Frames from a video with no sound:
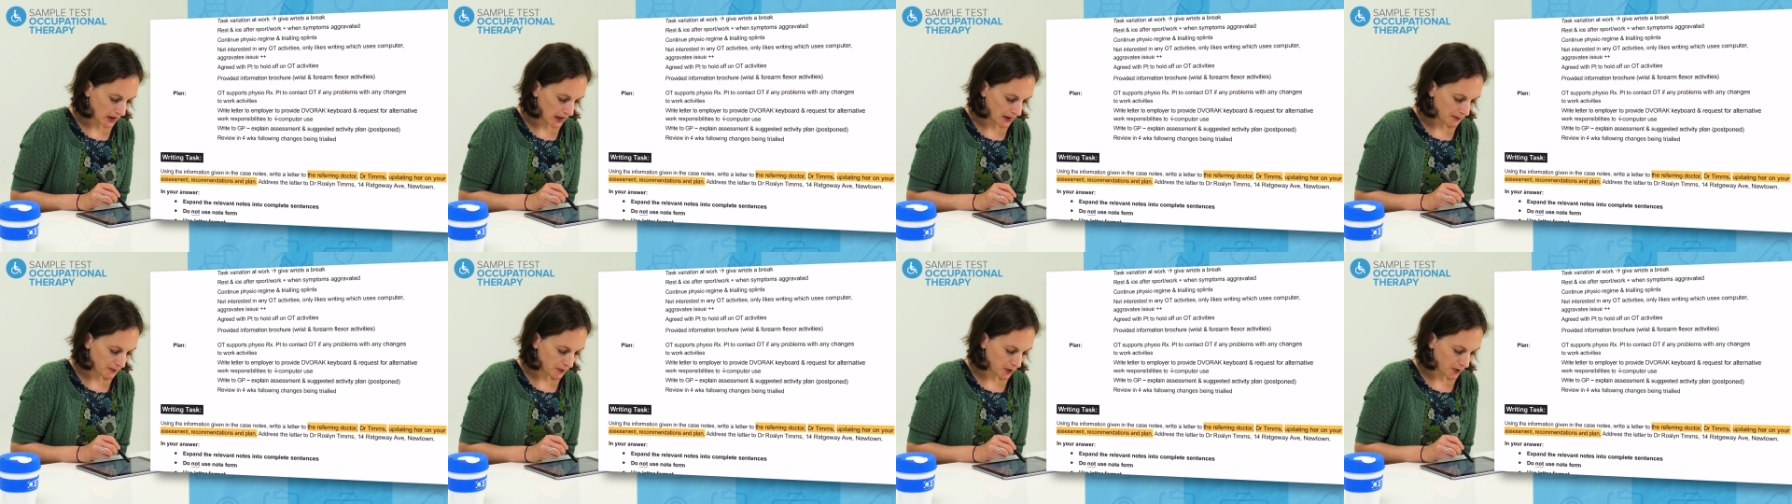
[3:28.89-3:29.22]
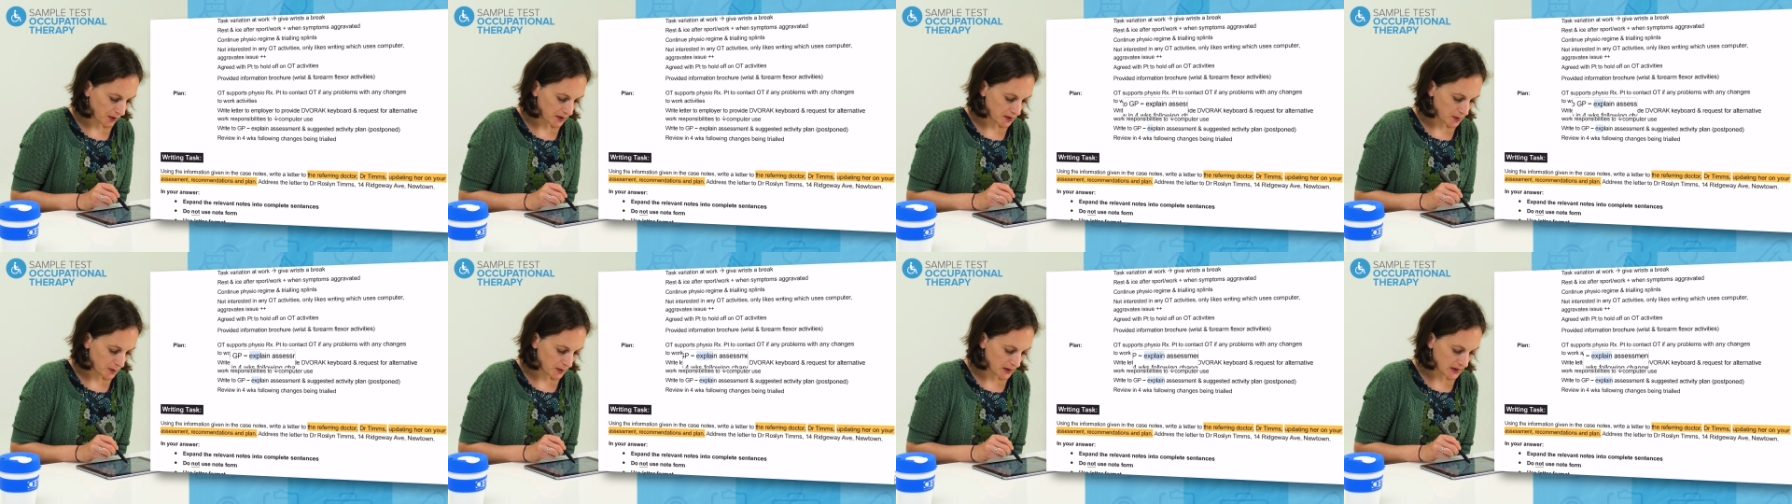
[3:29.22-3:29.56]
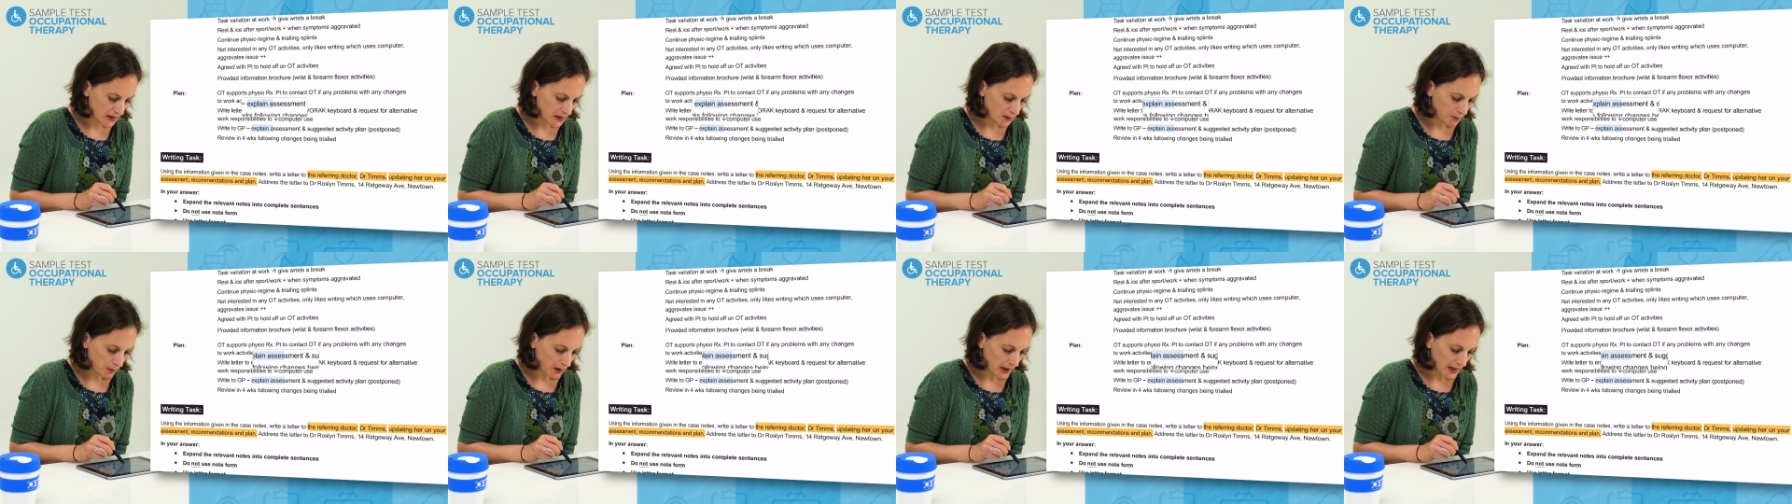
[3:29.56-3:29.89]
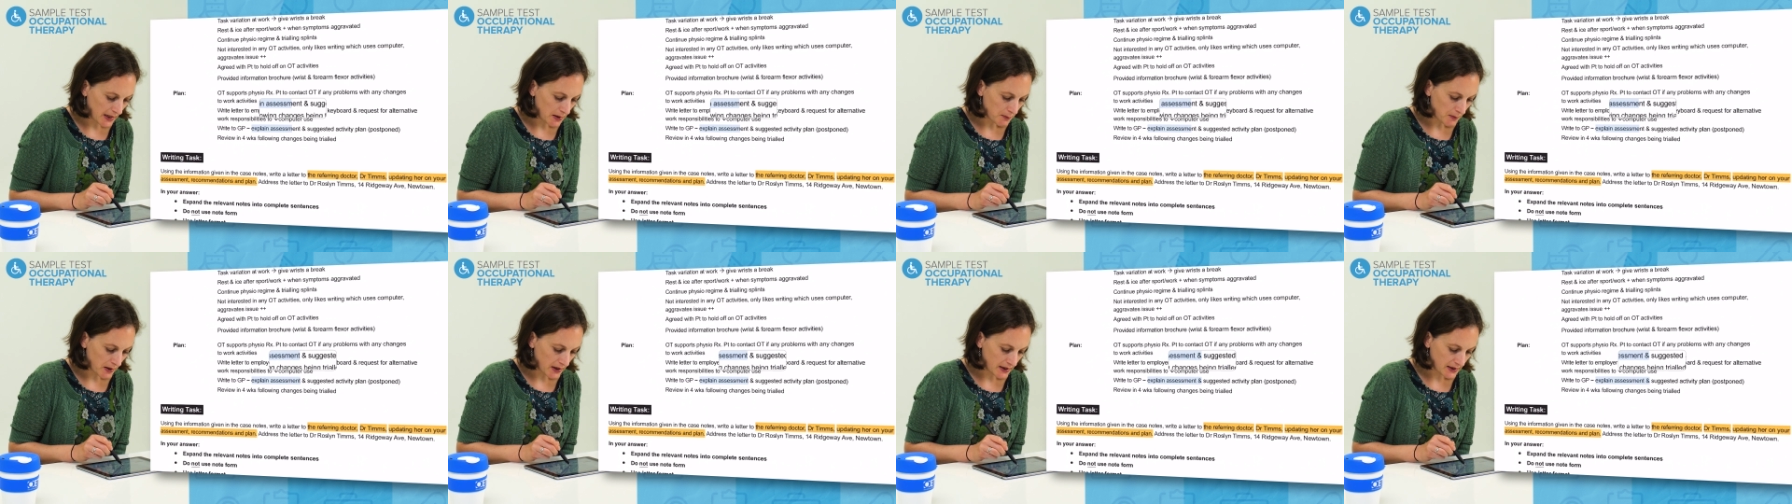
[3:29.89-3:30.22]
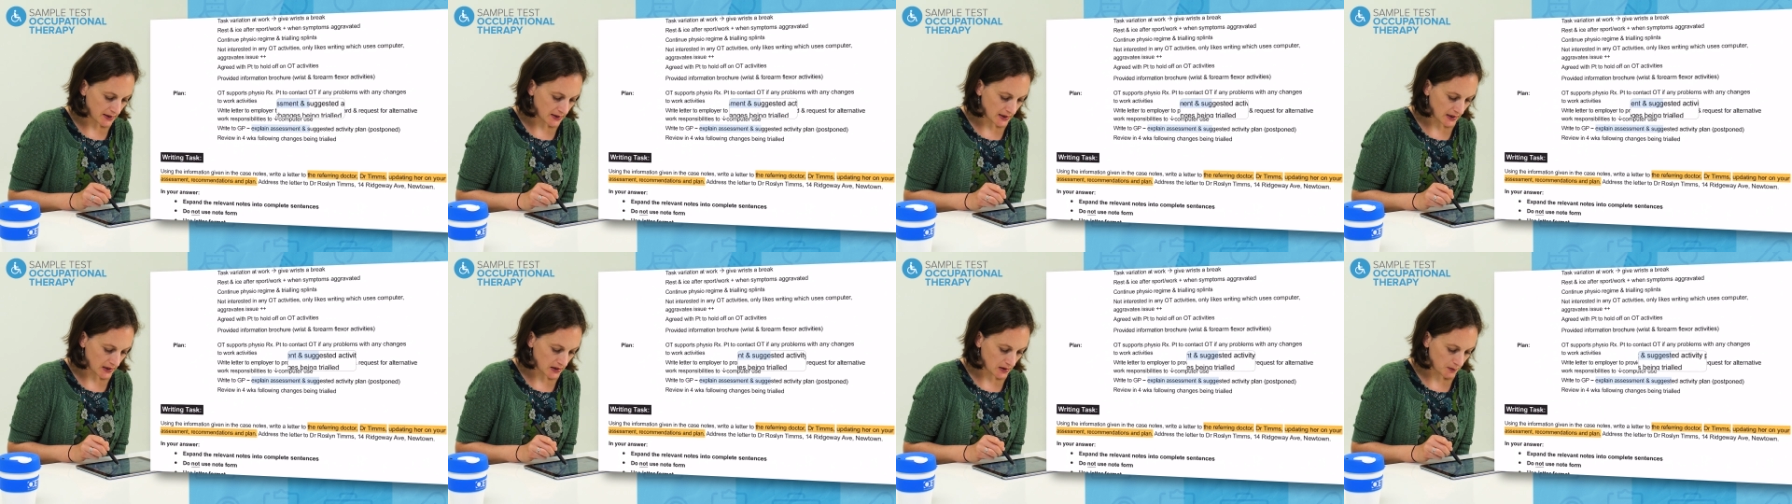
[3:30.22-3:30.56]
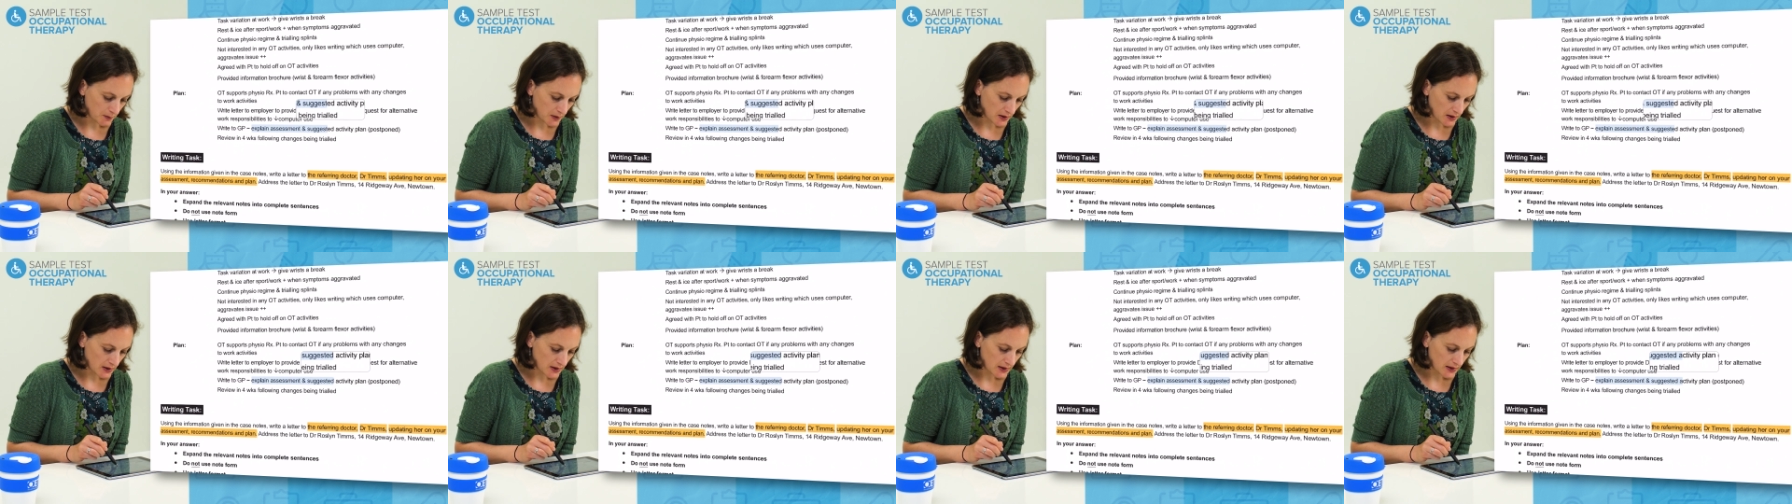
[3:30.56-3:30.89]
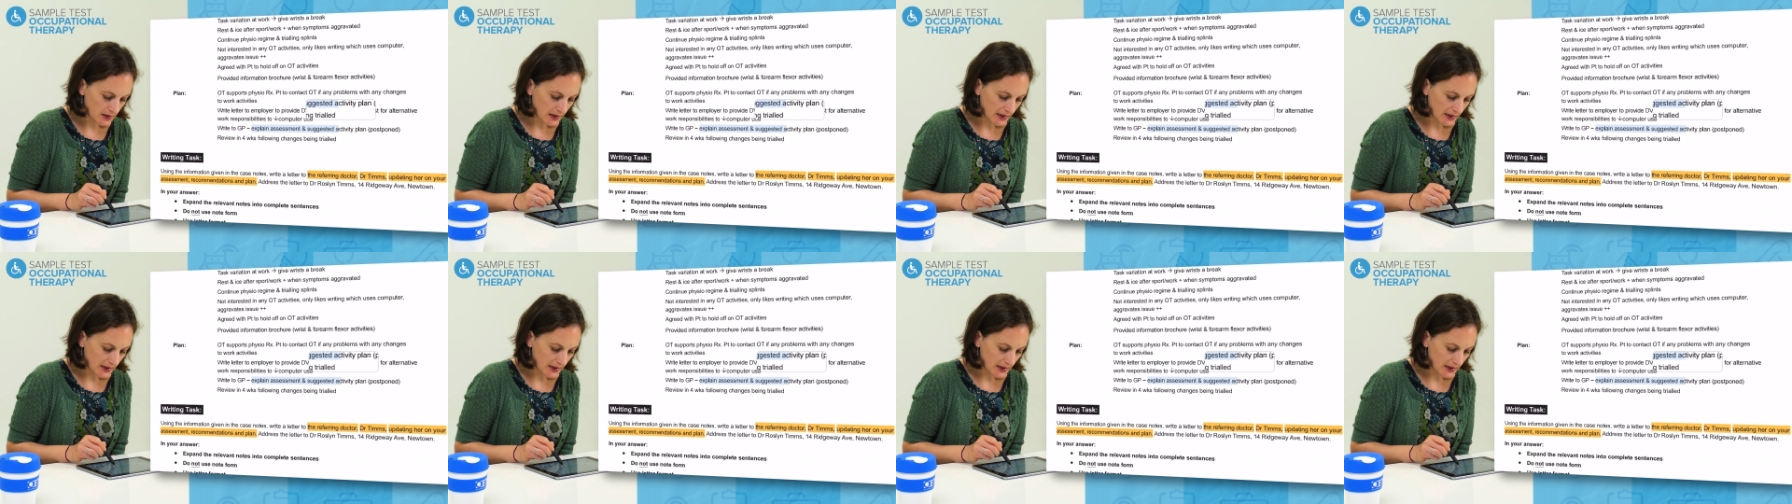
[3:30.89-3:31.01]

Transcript: I'm going to explain my assessment